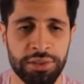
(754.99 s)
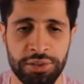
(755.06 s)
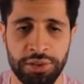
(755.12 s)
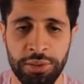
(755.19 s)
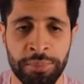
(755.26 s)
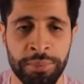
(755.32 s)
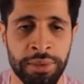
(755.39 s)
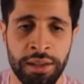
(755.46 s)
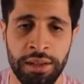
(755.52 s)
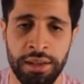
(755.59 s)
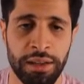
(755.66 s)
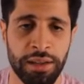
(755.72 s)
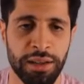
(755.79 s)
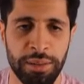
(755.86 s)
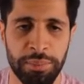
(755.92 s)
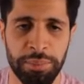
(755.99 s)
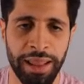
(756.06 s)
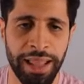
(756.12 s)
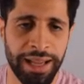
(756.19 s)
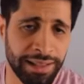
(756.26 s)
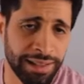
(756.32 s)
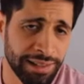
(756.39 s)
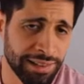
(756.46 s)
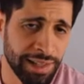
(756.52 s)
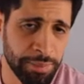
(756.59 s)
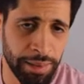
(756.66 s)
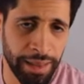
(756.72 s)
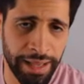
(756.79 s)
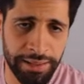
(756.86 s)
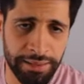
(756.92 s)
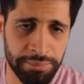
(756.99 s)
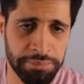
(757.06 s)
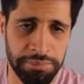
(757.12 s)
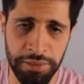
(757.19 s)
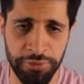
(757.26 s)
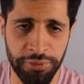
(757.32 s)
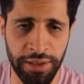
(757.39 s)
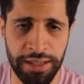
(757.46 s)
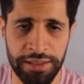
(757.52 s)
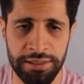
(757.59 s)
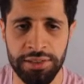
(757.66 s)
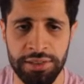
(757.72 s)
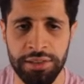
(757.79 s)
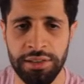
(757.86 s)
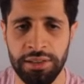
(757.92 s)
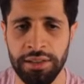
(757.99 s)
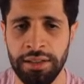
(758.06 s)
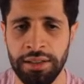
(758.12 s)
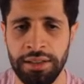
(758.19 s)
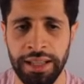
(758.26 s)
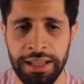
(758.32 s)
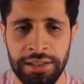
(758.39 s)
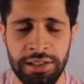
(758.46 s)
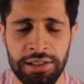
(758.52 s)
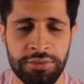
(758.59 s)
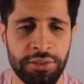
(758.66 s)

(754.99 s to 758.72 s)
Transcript: So black, let's say black defense like this,